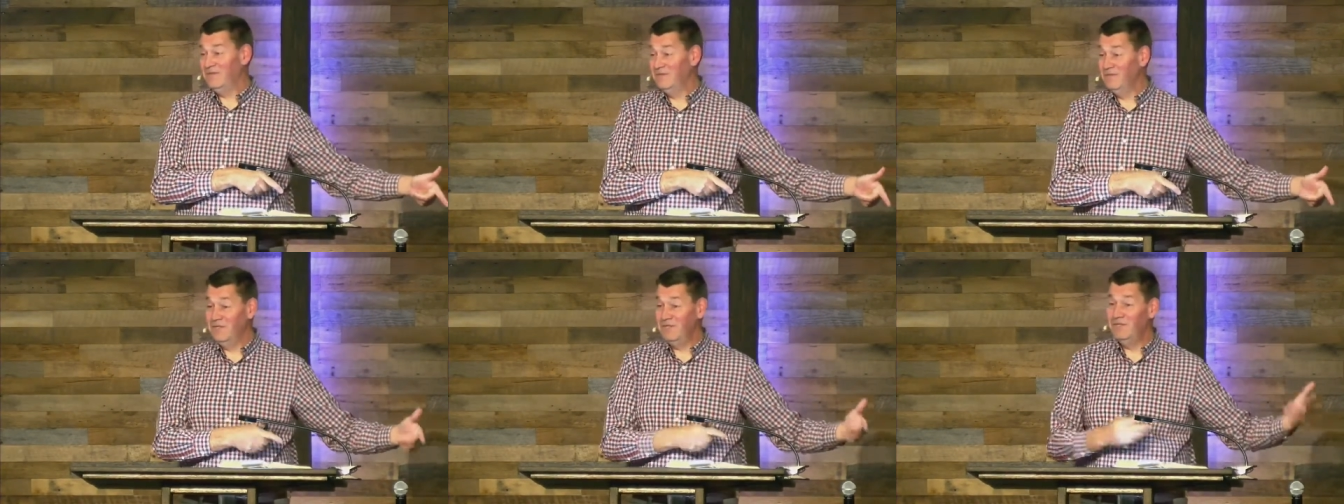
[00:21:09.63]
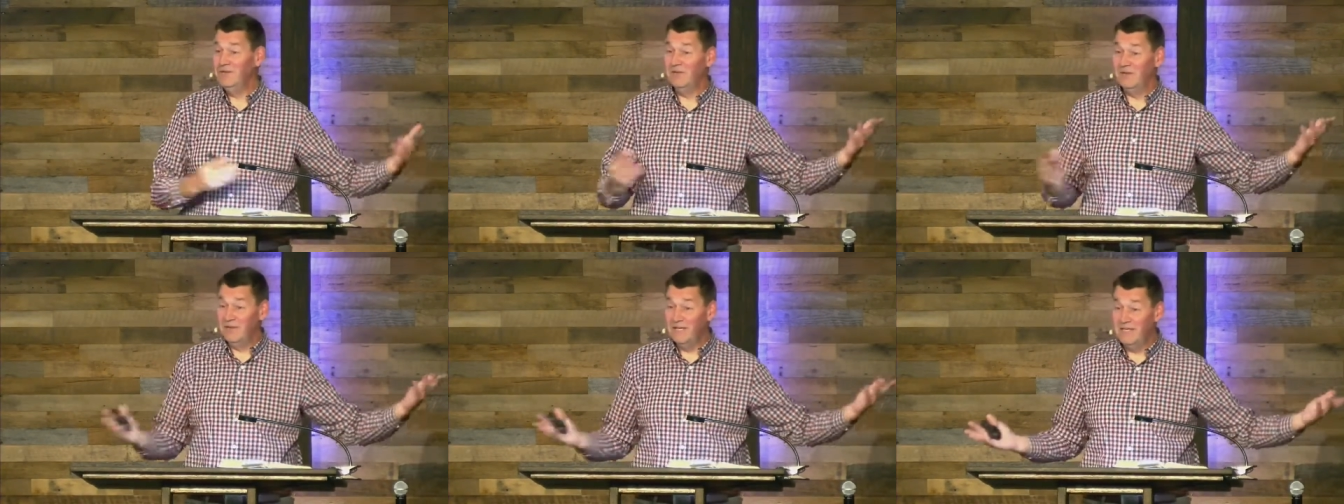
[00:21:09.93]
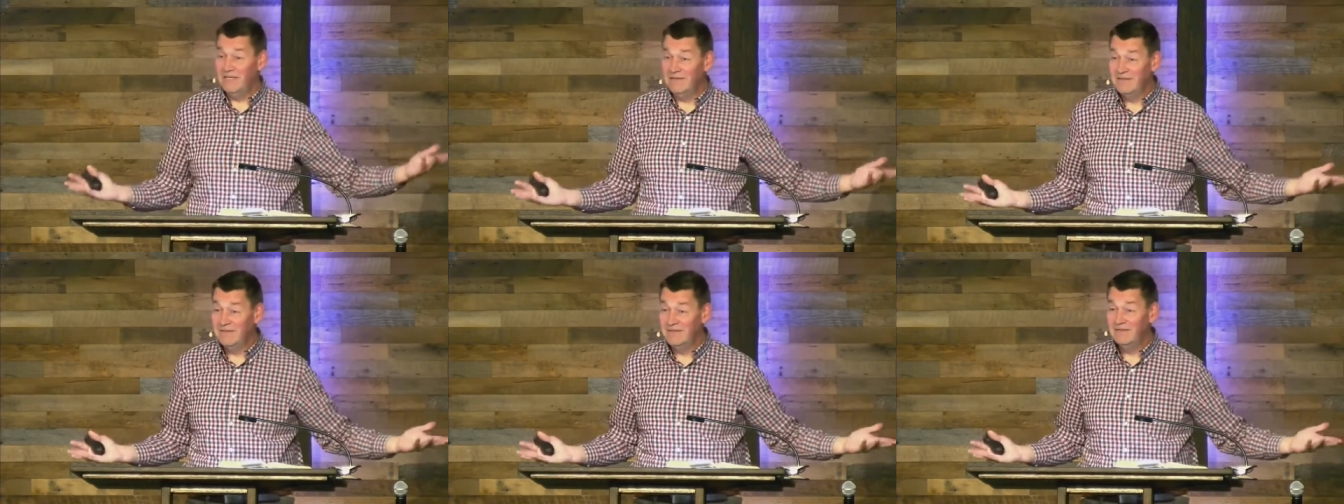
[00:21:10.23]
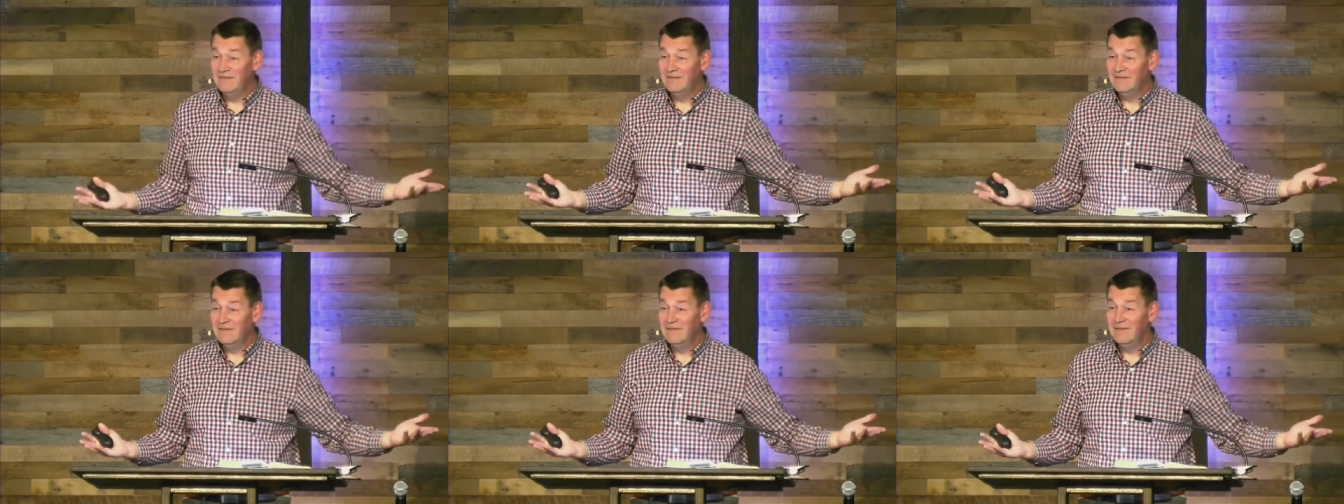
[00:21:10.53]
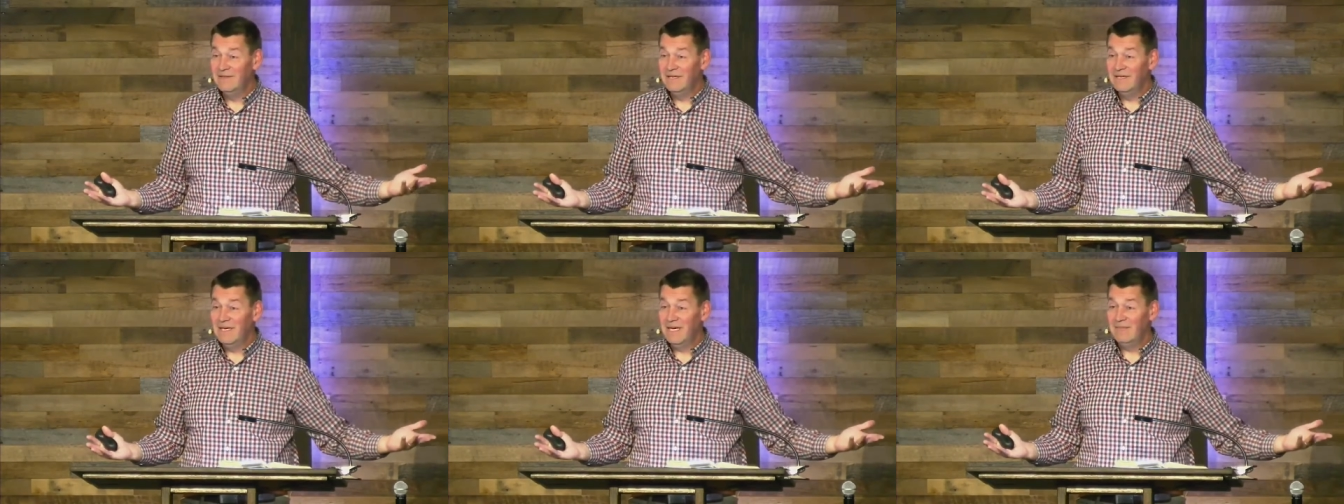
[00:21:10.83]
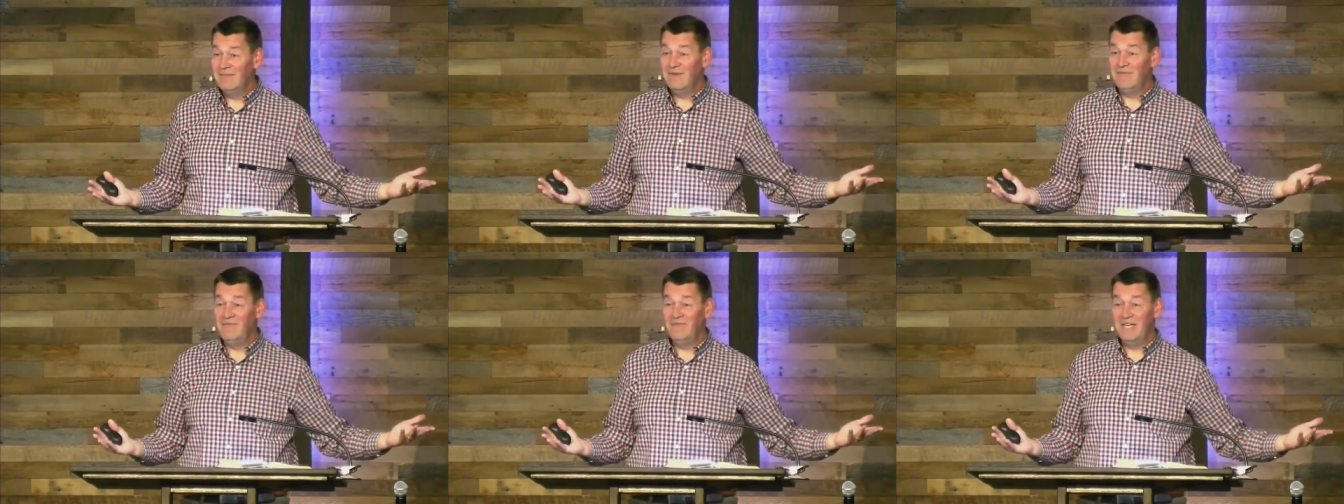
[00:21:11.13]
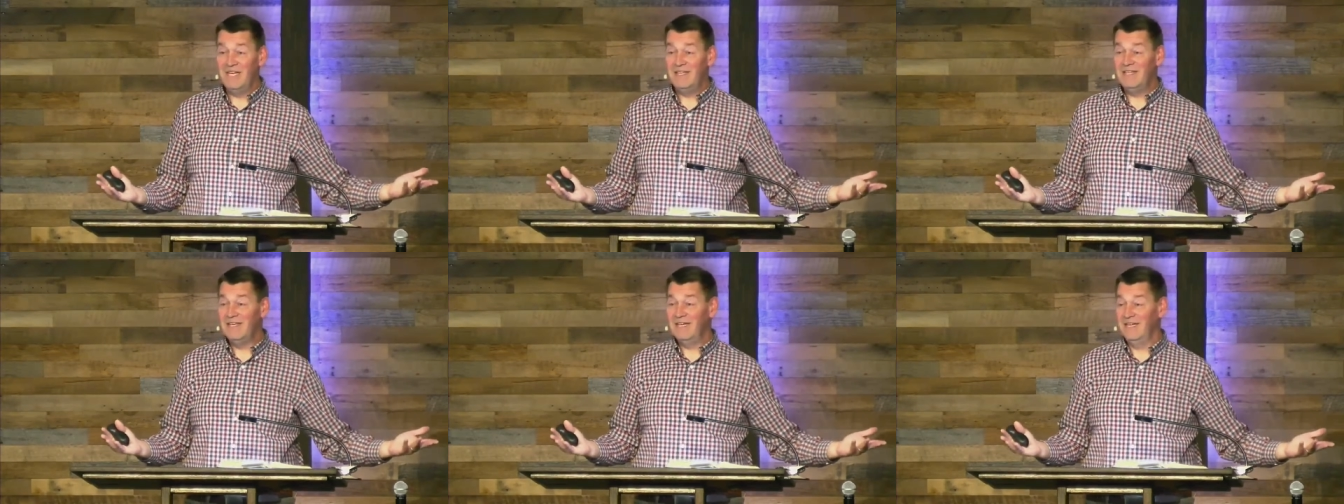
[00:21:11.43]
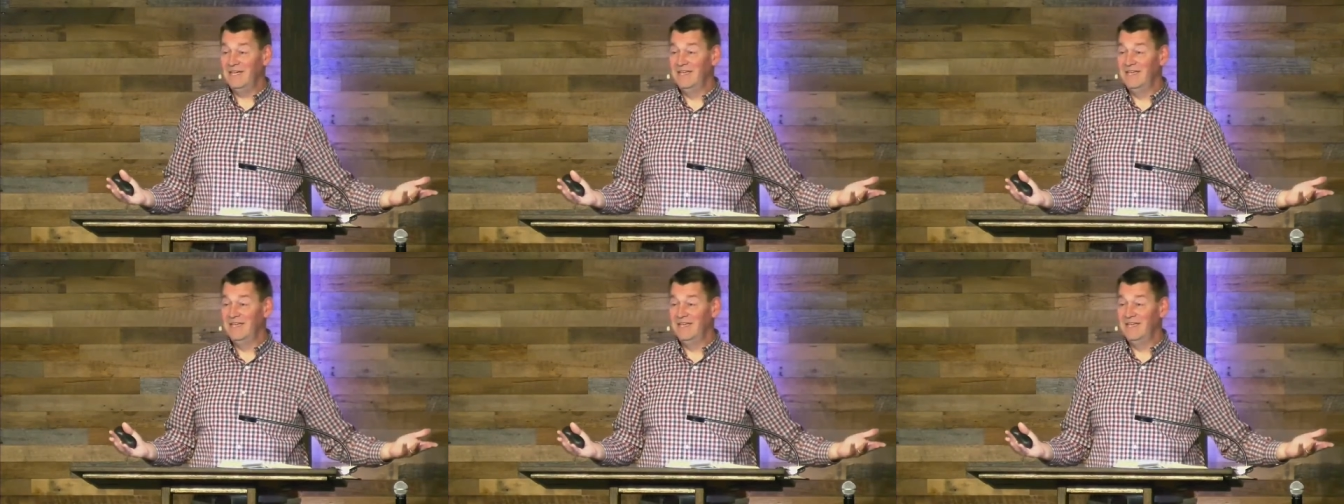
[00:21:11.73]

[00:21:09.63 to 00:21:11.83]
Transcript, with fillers: Wouldn't you agree? I mean, if anything,